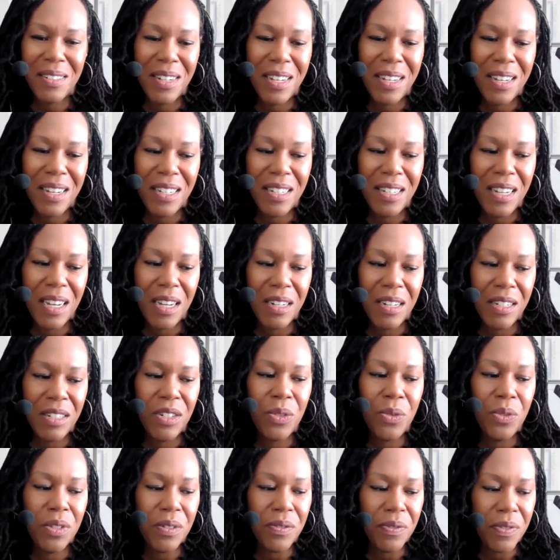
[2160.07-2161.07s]
I
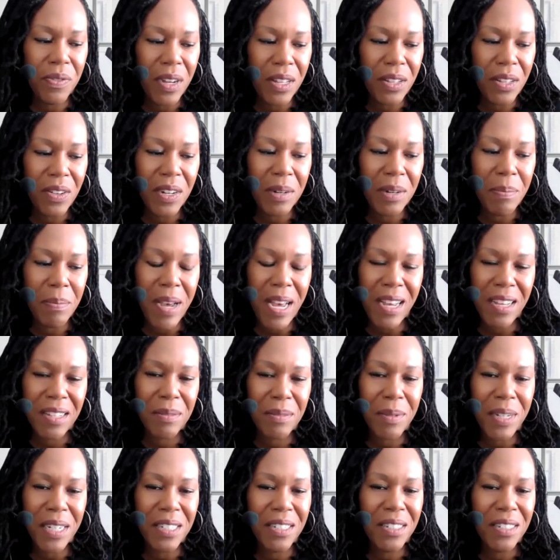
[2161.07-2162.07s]
know your father had passed,
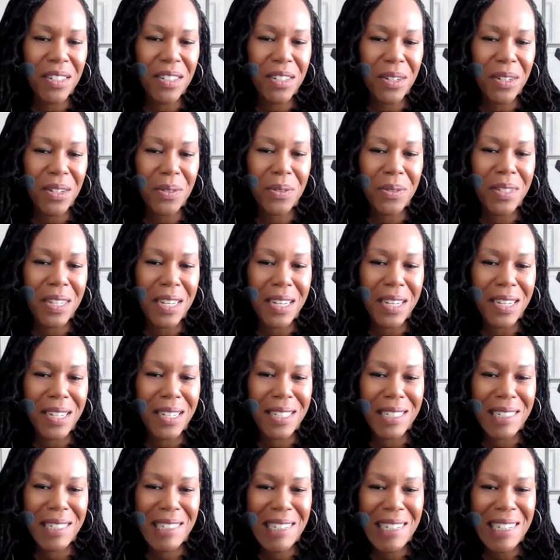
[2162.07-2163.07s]
but I didn't know that
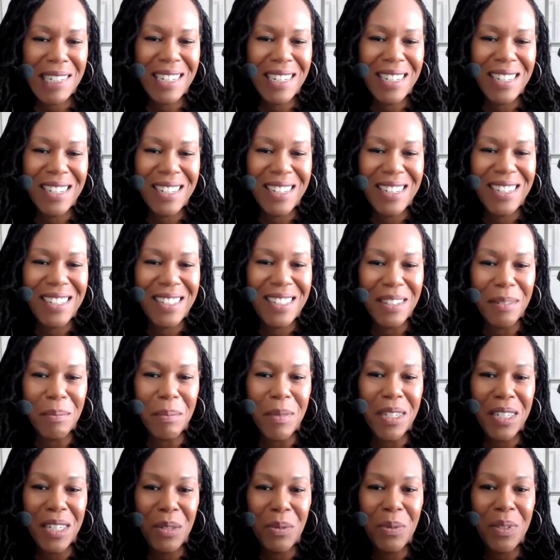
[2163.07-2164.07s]
the
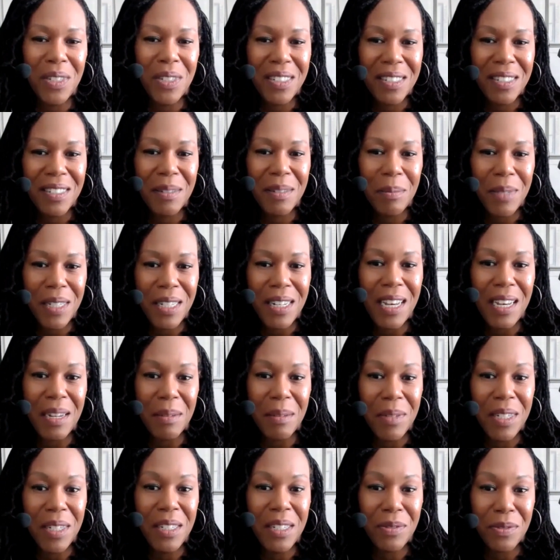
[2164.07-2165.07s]
money was going to be that
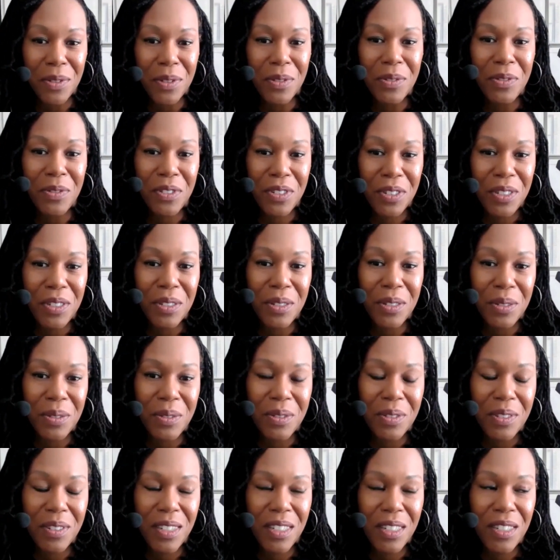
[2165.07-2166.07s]
meaningful to you.
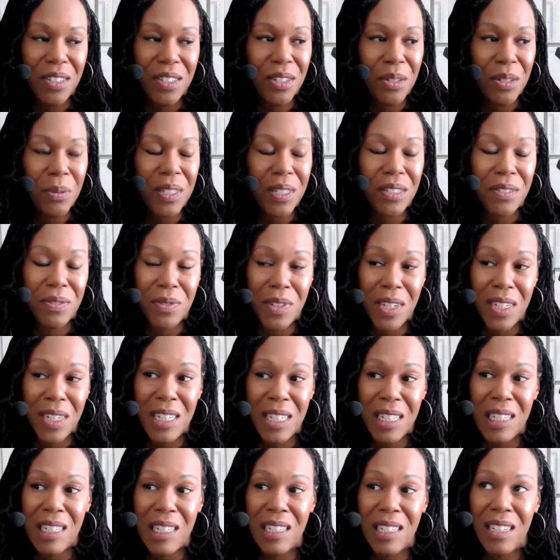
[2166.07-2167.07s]
And you know what's
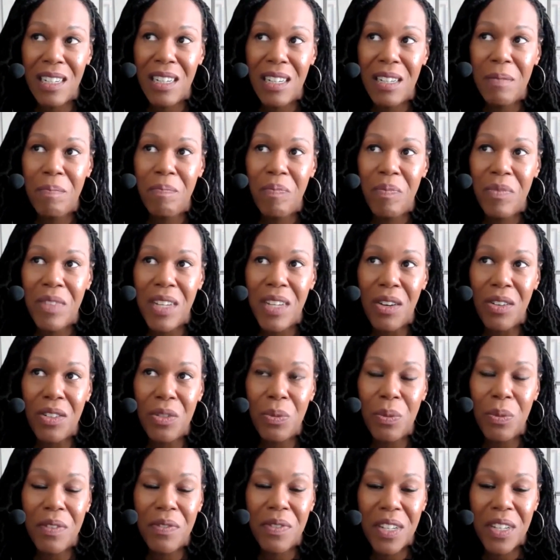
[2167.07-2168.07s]
funny? I was
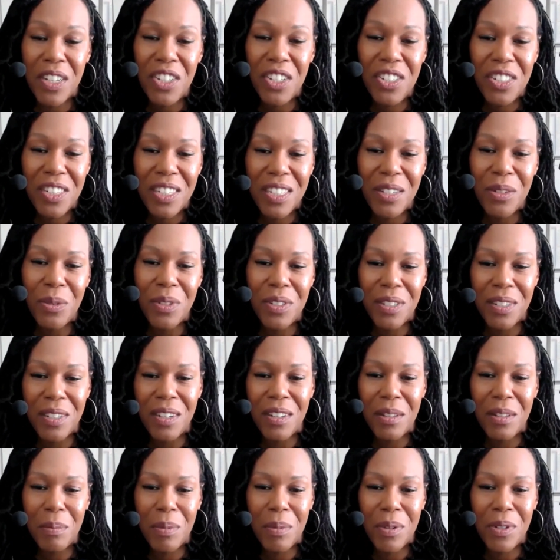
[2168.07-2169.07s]
with Kishni, who was
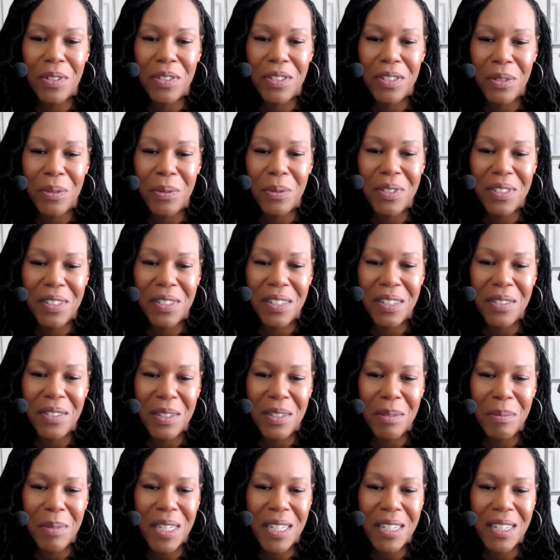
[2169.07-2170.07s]
another person who was there in the
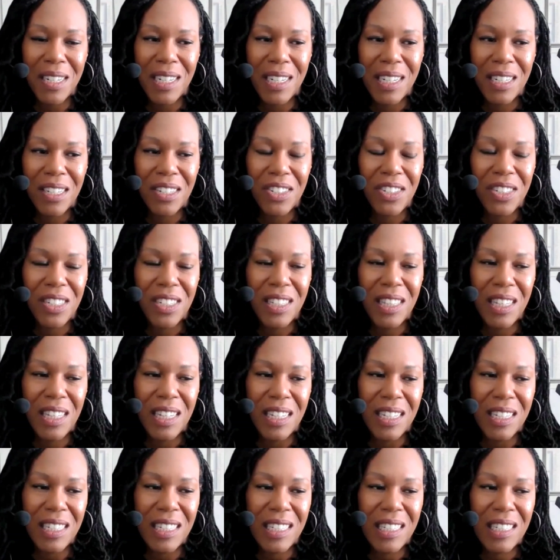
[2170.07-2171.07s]
beginning, Kishni
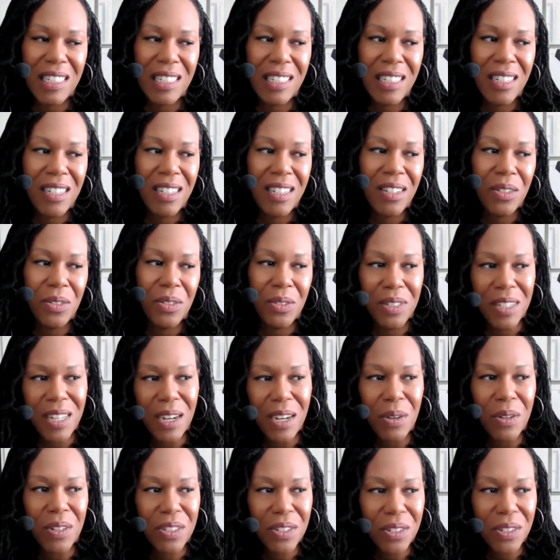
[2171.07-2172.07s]
Theus, who's now
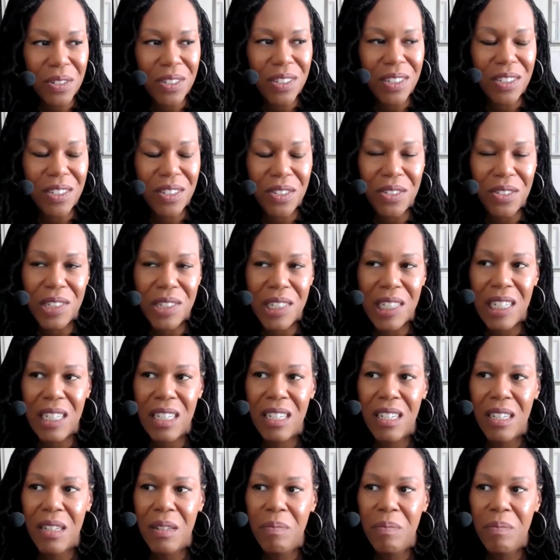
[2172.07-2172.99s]
also an attorney.